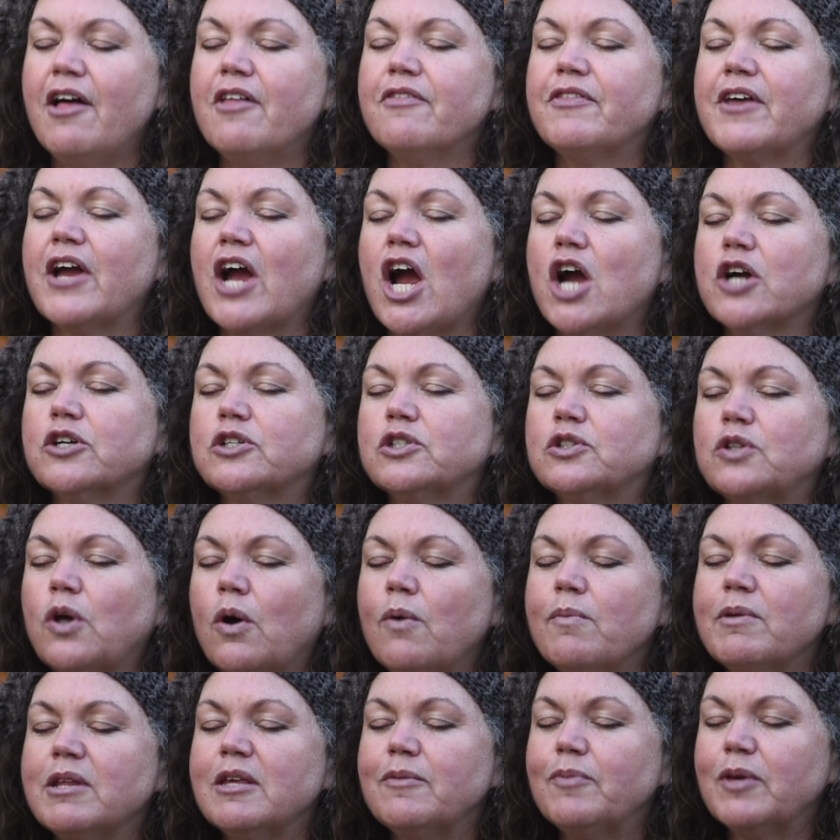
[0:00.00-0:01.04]
There are so
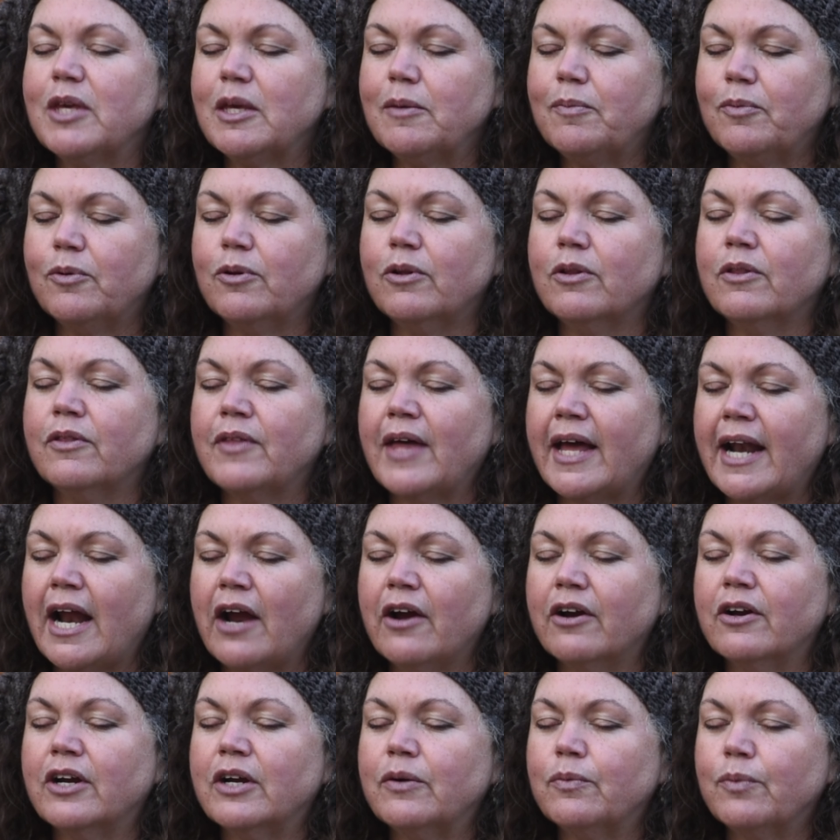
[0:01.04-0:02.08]
many people that
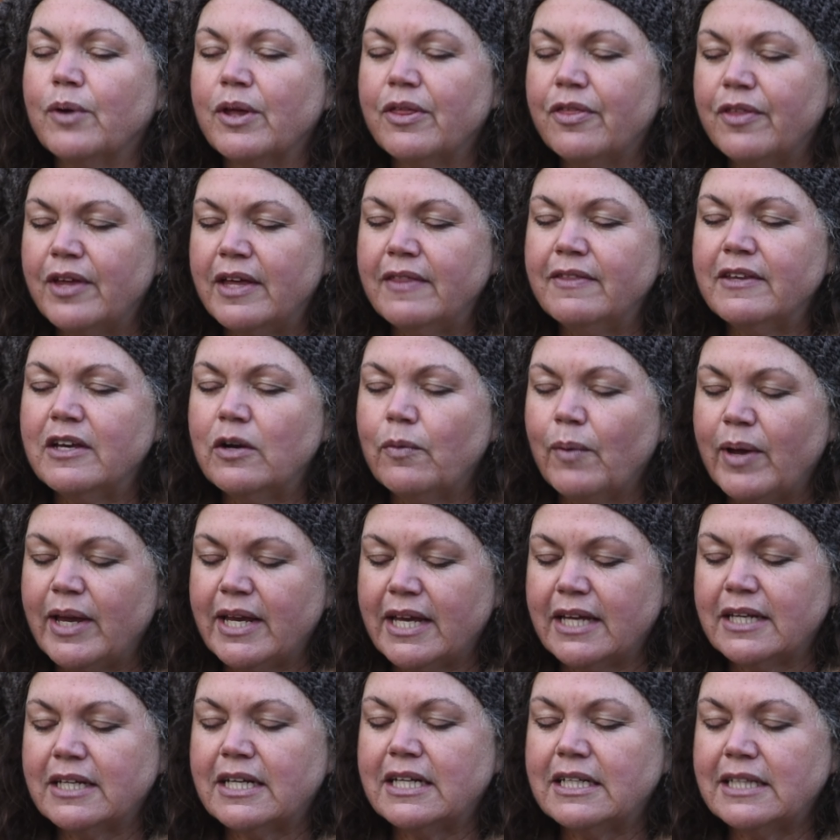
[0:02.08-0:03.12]
are within the
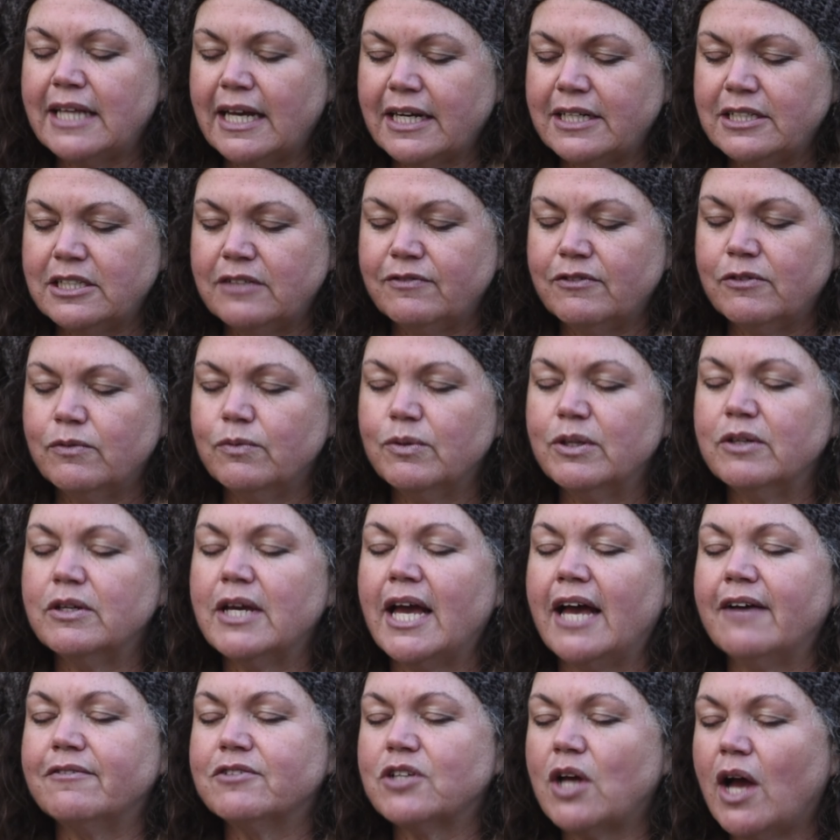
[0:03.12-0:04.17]
Awakened Collective, and we
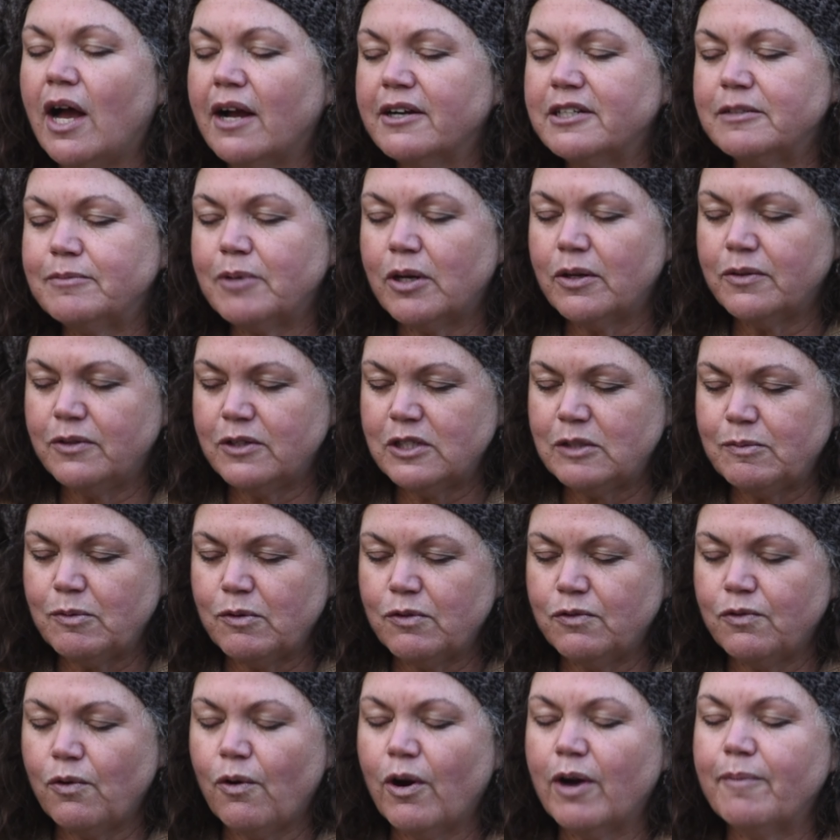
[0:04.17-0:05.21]
have talked about this
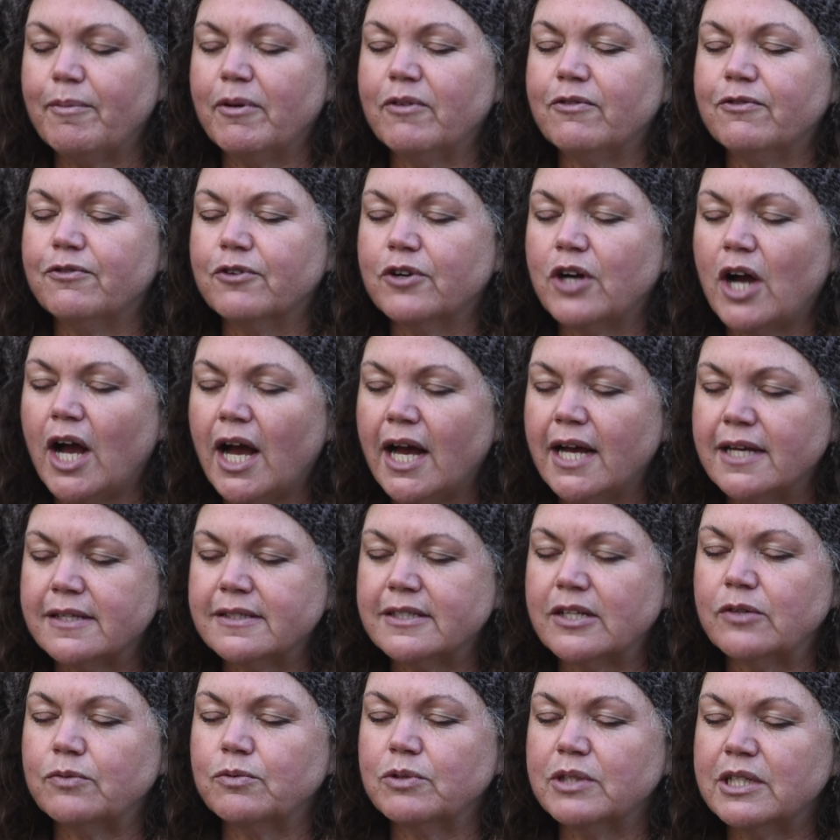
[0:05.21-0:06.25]
before, but for us
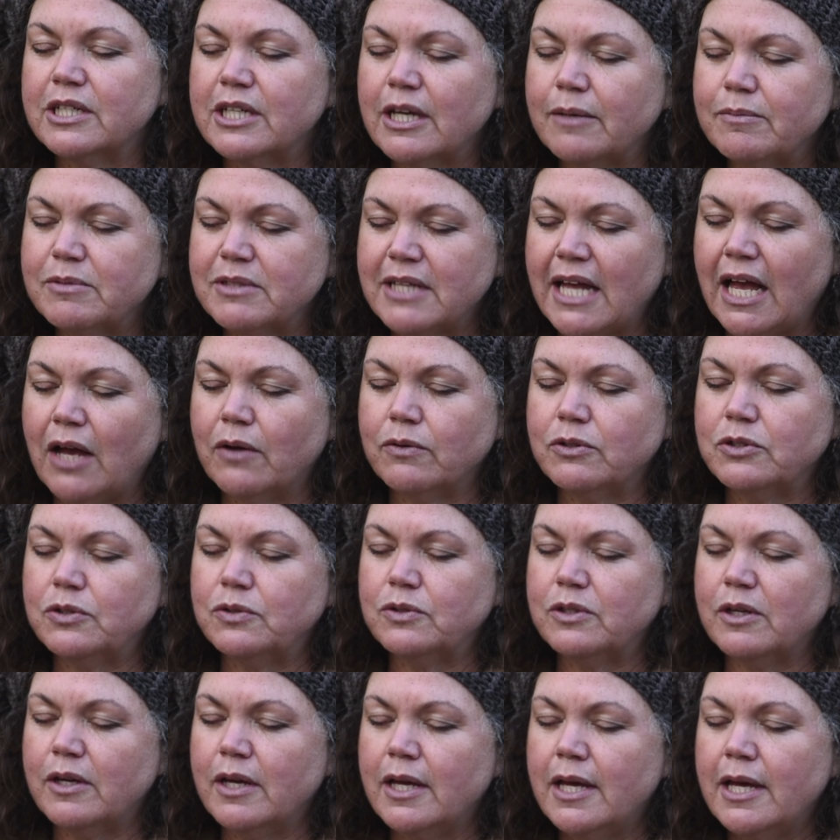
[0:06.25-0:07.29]
it really comes down to
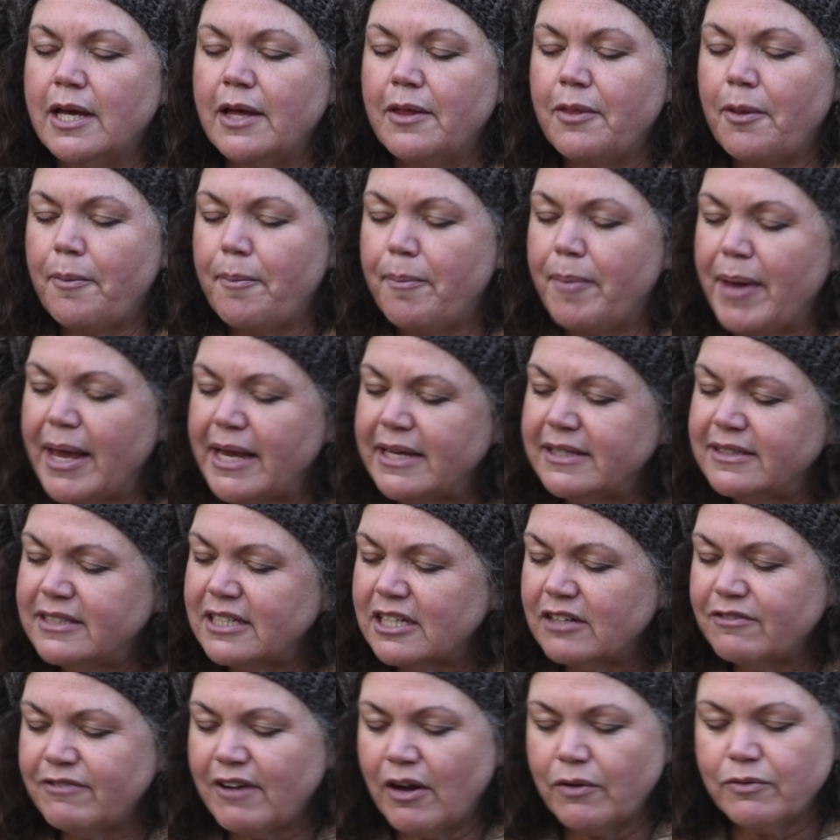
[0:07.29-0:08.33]
the
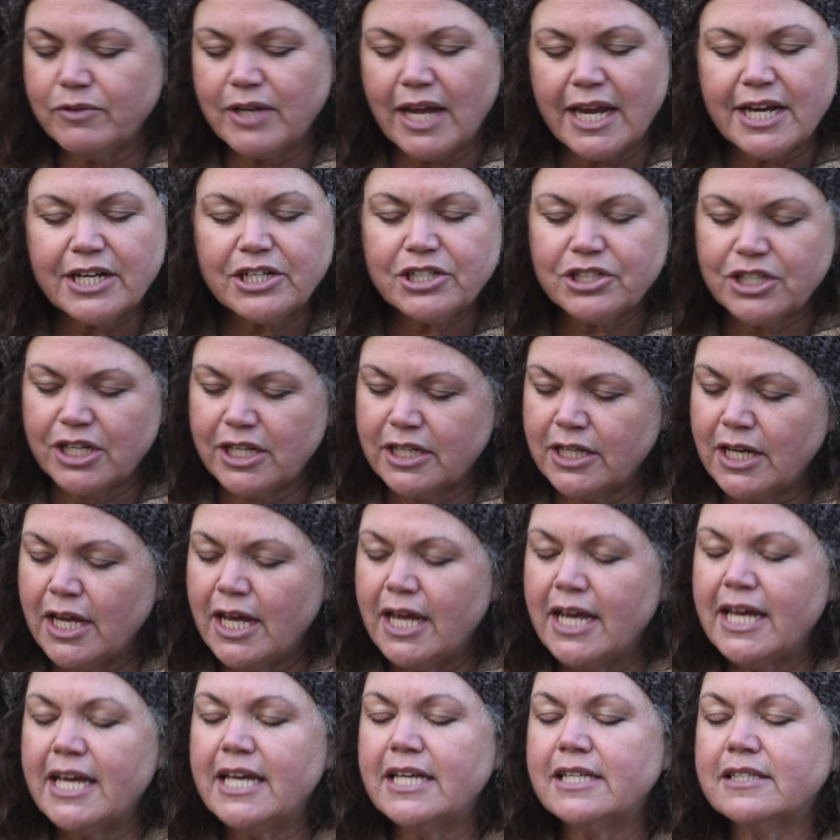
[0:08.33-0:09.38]
basic foundation
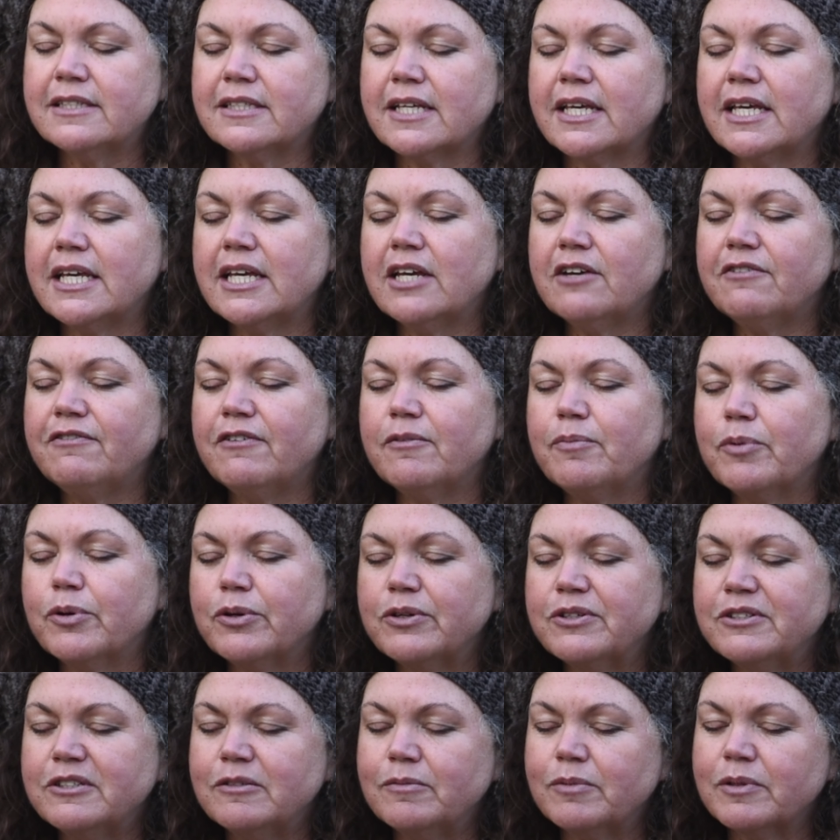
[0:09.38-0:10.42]
is if a
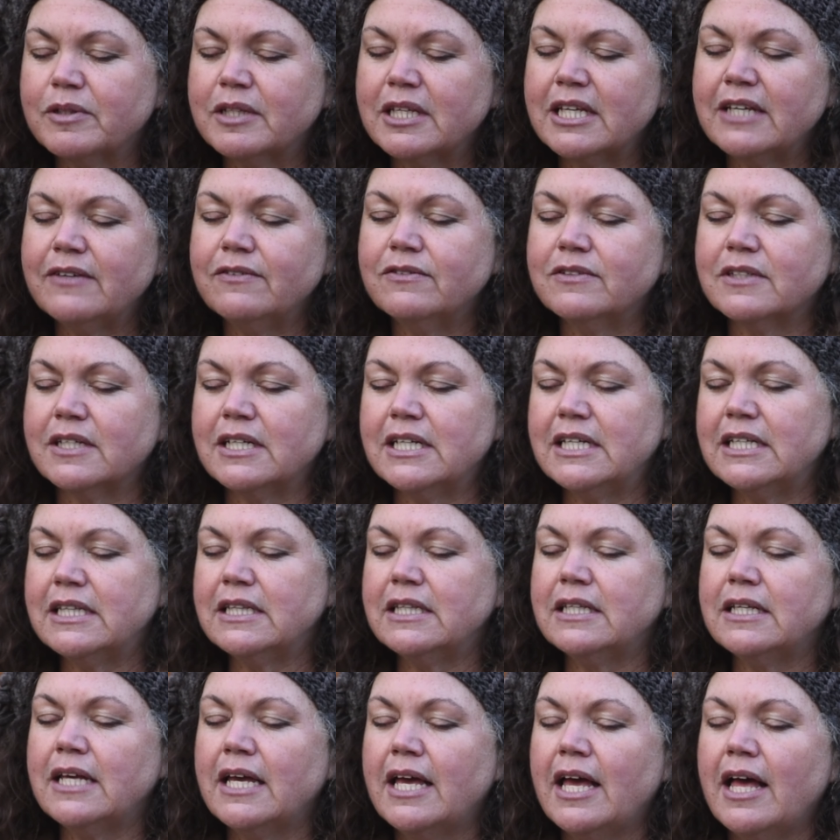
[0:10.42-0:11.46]
person believes
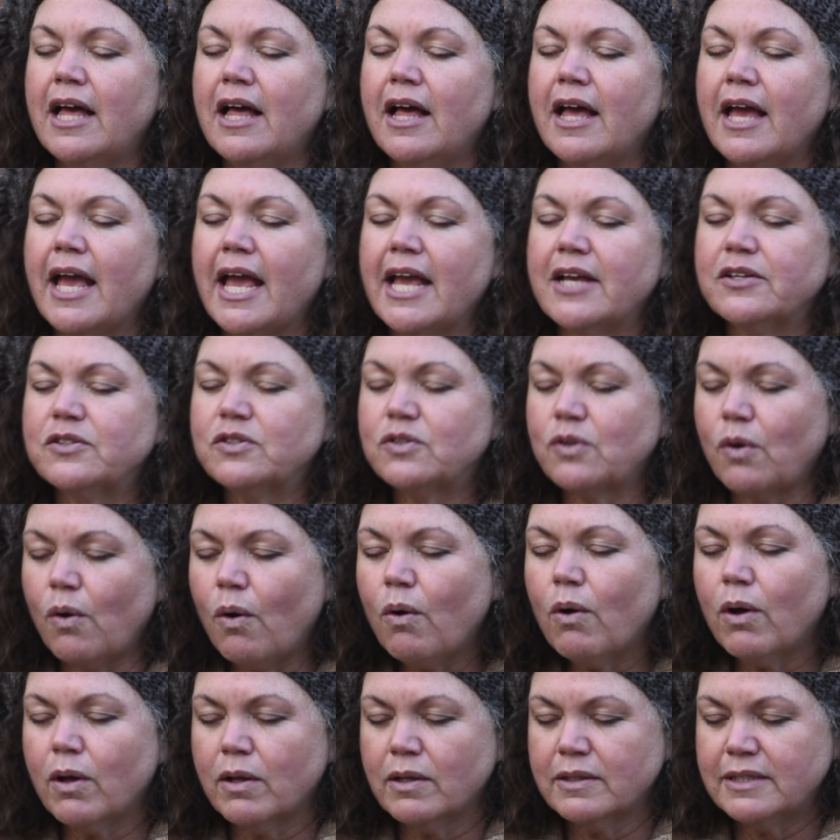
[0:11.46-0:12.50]
in a
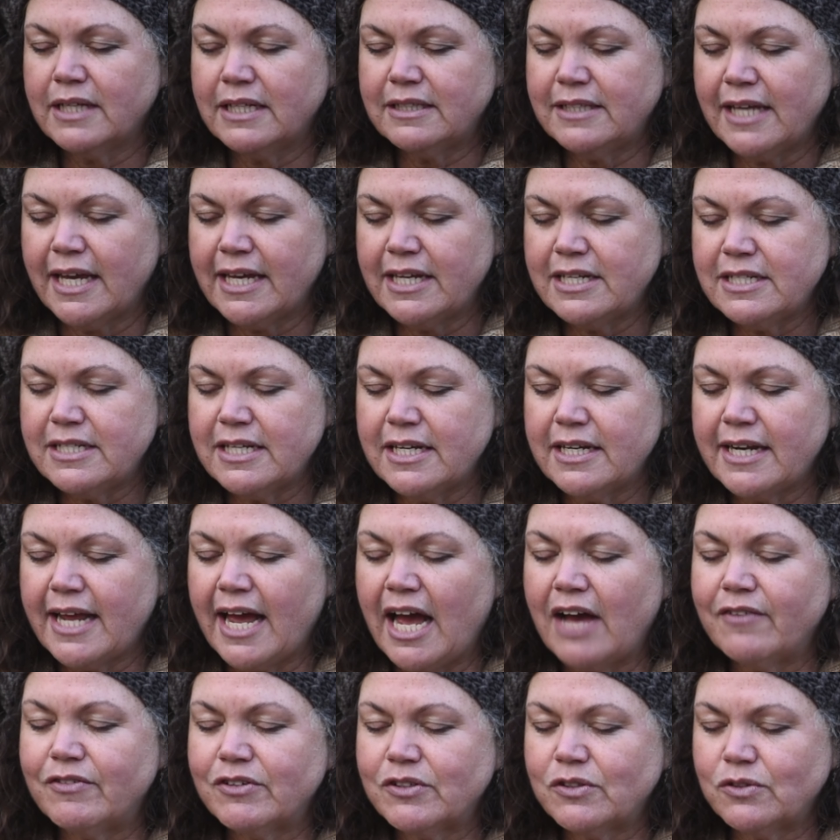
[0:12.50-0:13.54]
soul, that they indeed
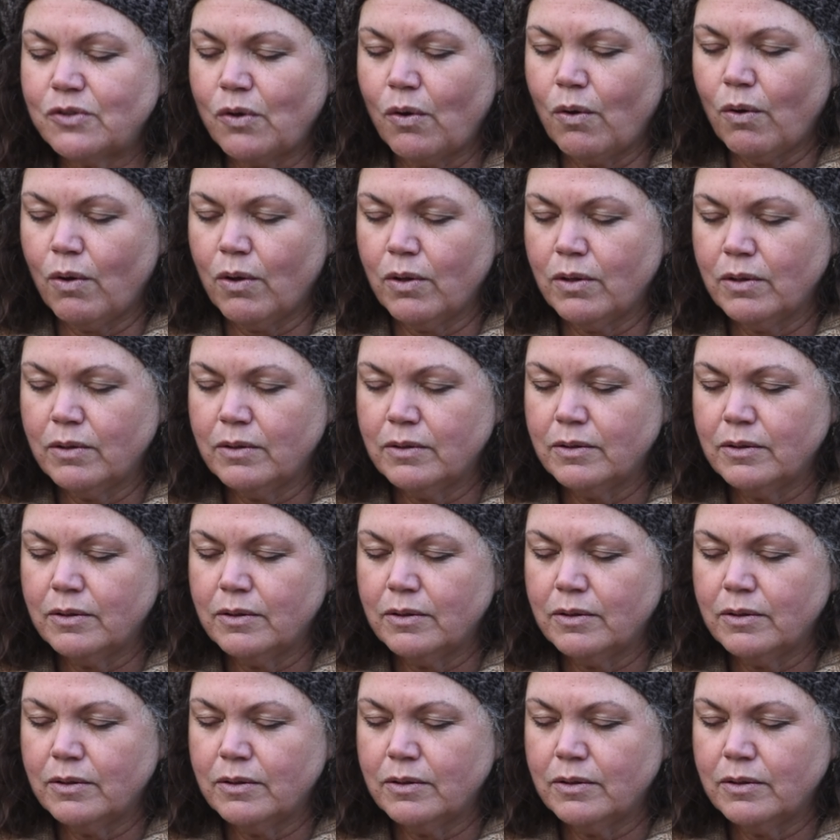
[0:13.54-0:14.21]
have a soul,